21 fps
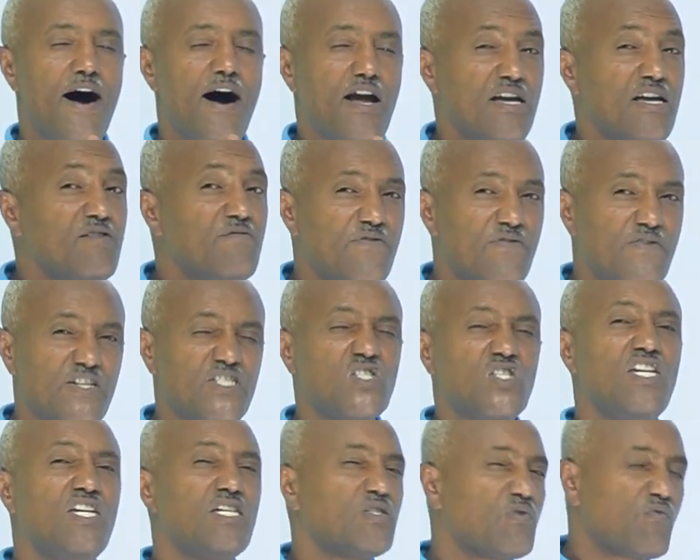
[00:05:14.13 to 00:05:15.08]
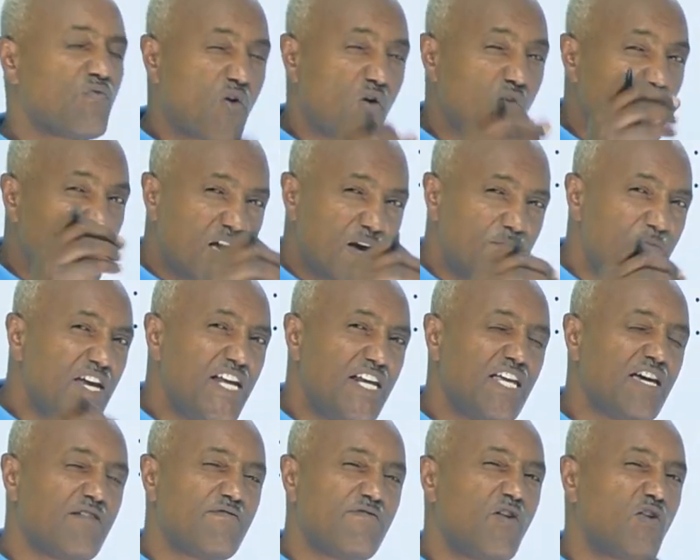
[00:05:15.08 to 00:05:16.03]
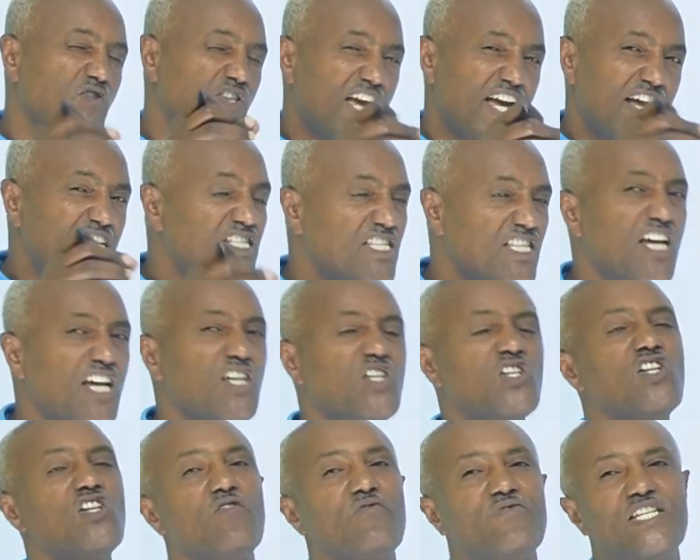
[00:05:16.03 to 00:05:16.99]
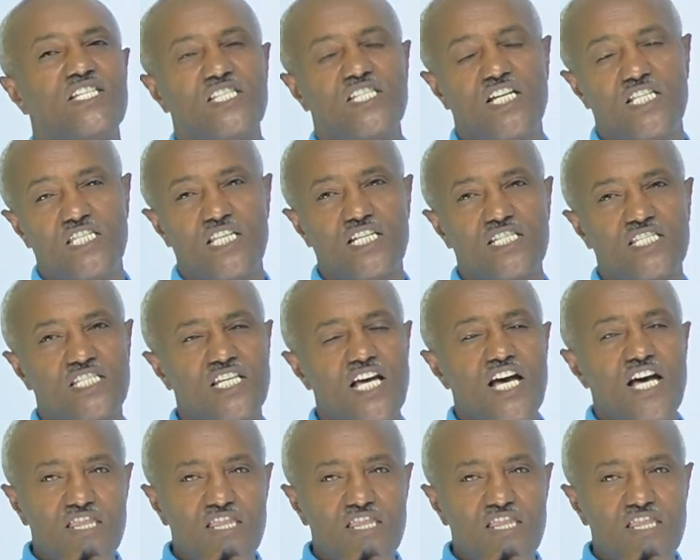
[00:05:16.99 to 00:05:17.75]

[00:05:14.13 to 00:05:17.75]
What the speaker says: emphasis for the meaning, for the intention of the sentence.